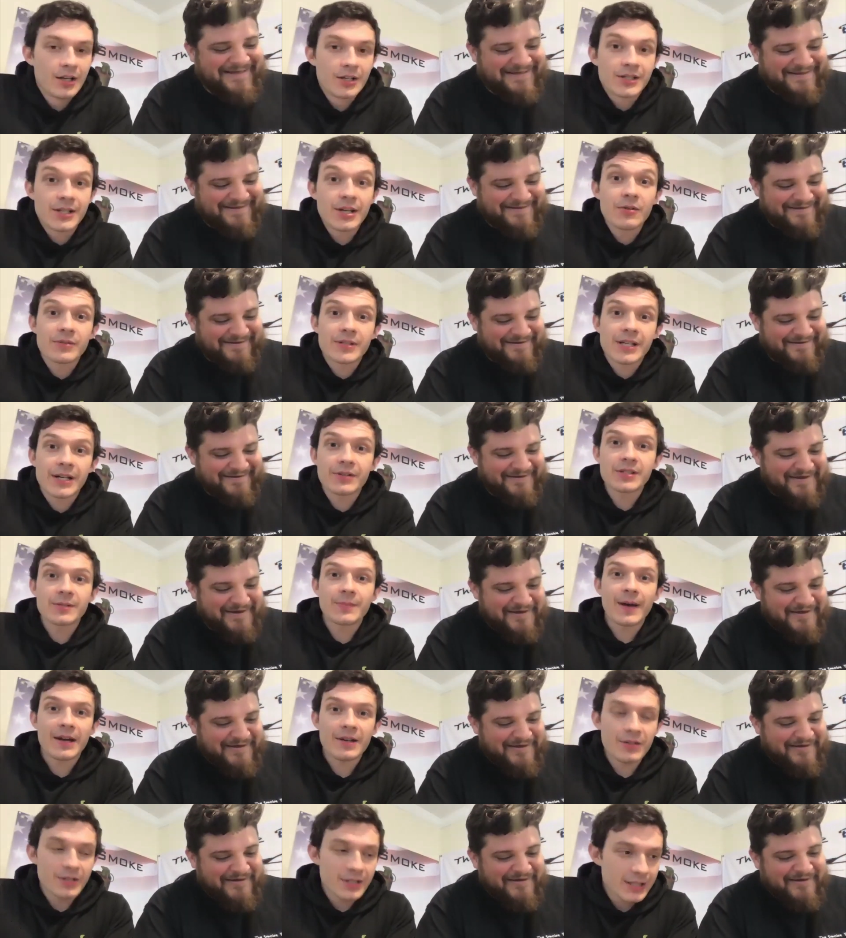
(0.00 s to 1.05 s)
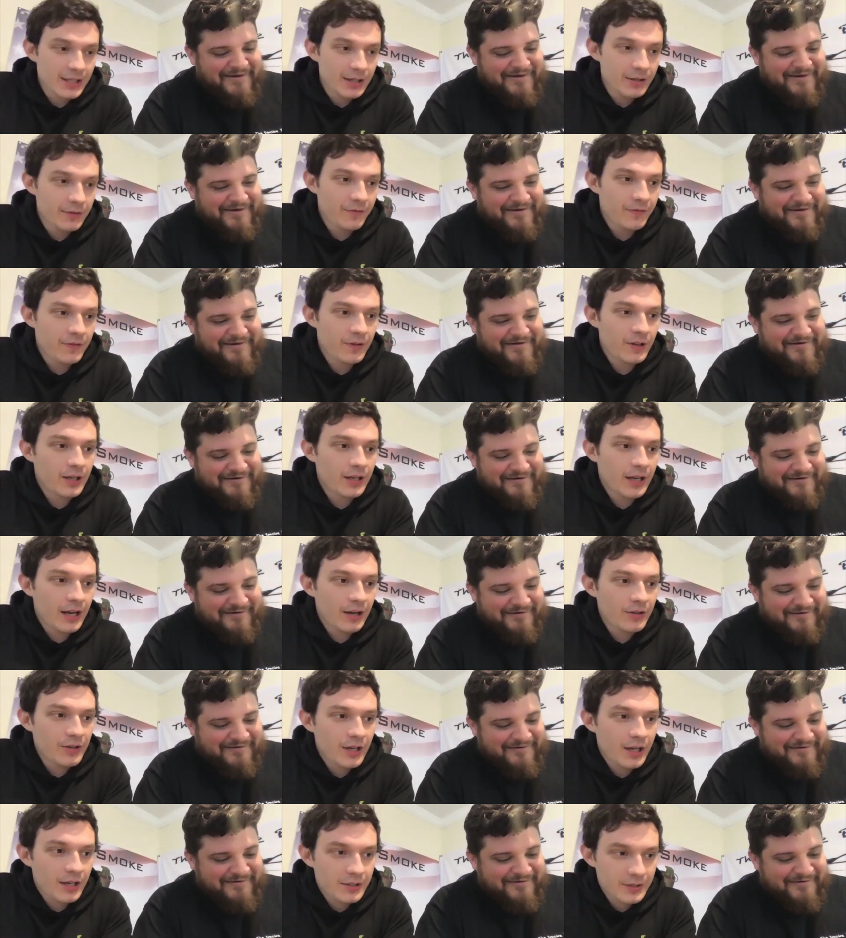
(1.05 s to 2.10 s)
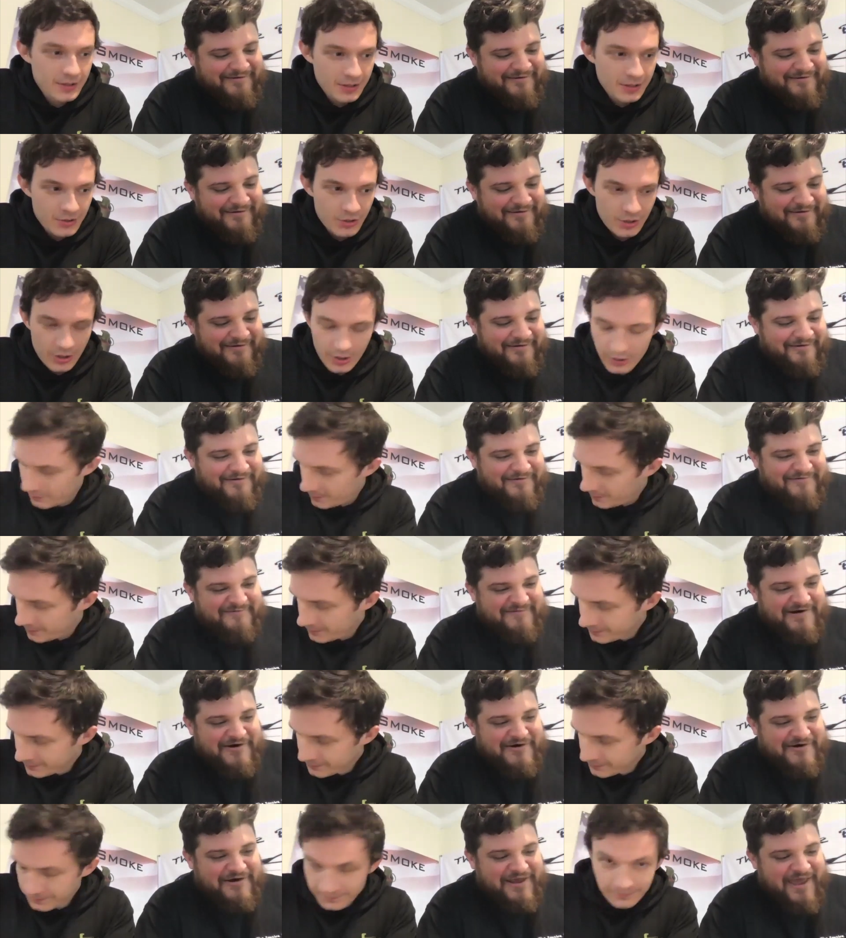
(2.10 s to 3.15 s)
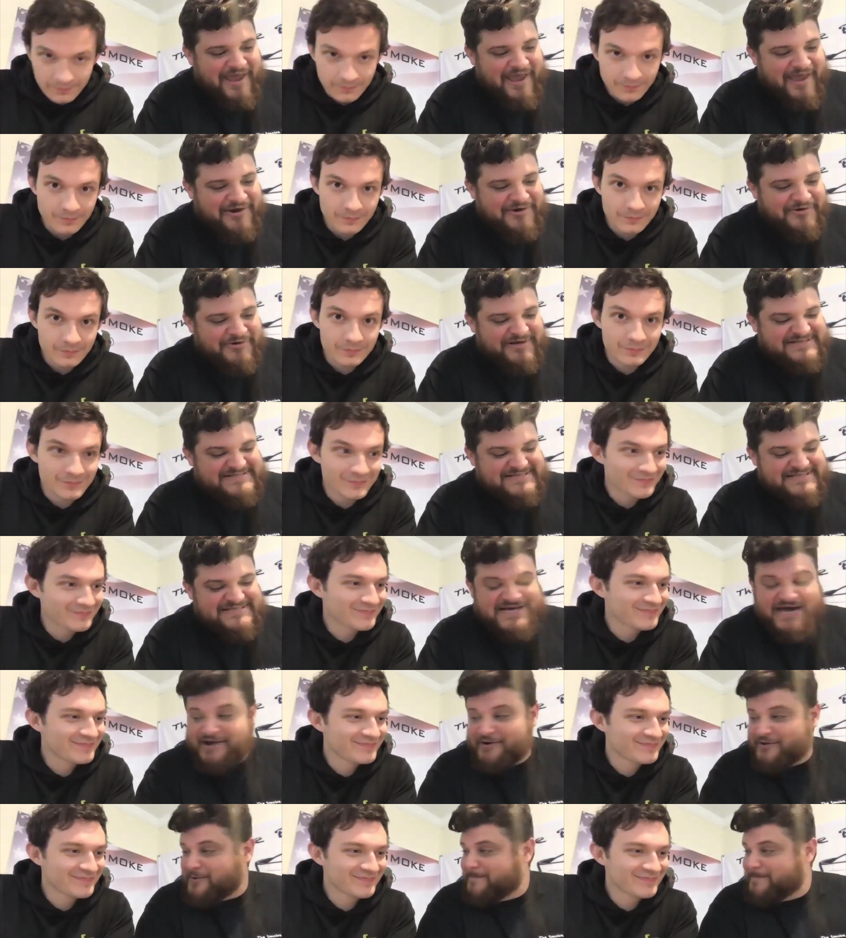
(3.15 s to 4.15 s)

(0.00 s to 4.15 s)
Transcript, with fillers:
Speaker 1: so tell us about yourself and how you got into the show. Very angry is the title.